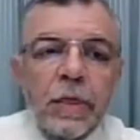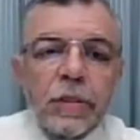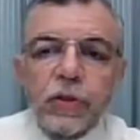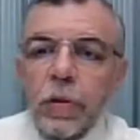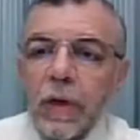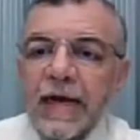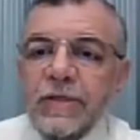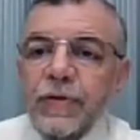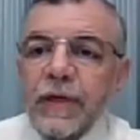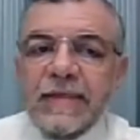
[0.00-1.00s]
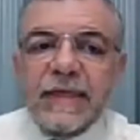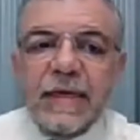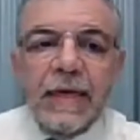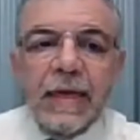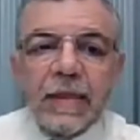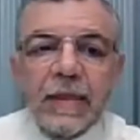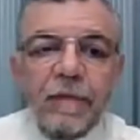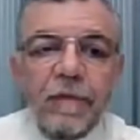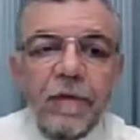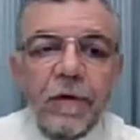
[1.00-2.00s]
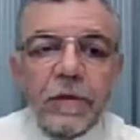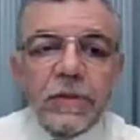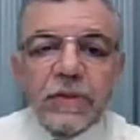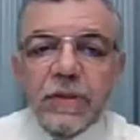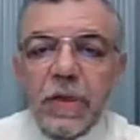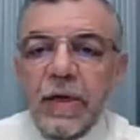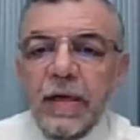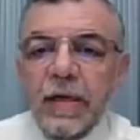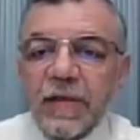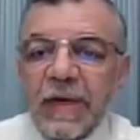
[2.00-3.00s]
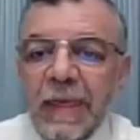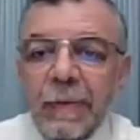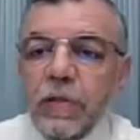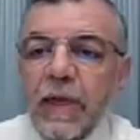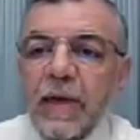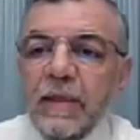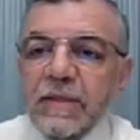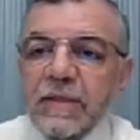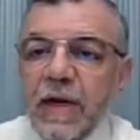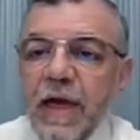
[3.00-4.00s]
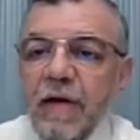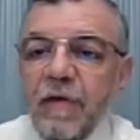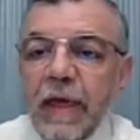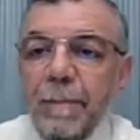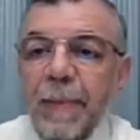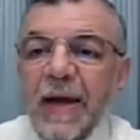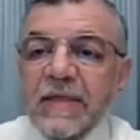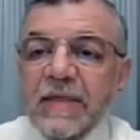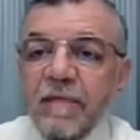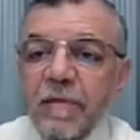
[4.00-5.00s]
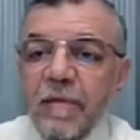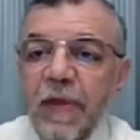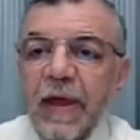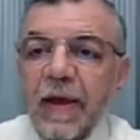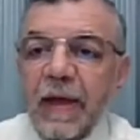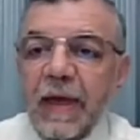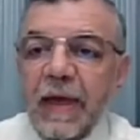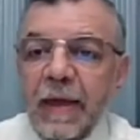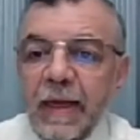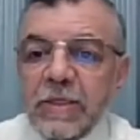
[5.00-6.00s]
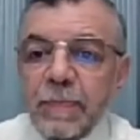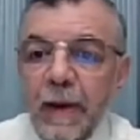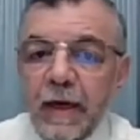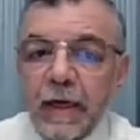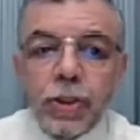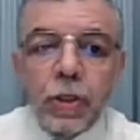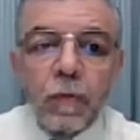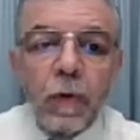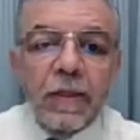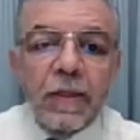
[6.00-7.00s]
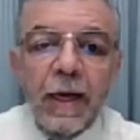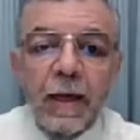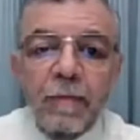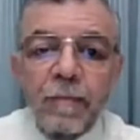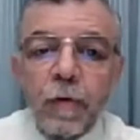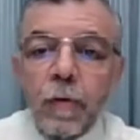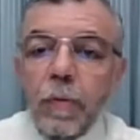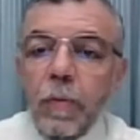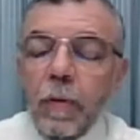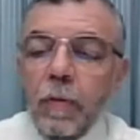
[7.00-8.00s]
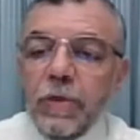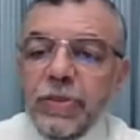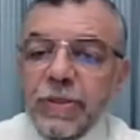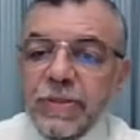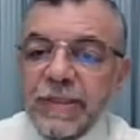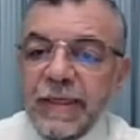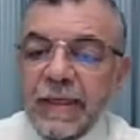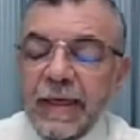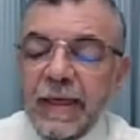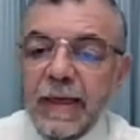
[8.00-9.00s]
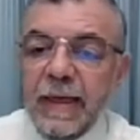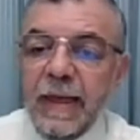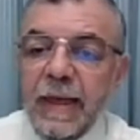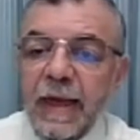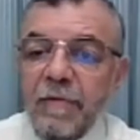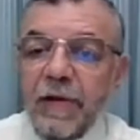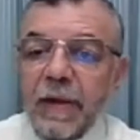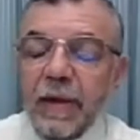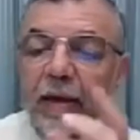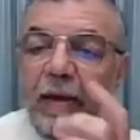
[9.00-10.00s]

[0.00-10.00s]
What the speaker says: So as you can see here, the first three modalities are having a passive expiration, while high flow, which is the having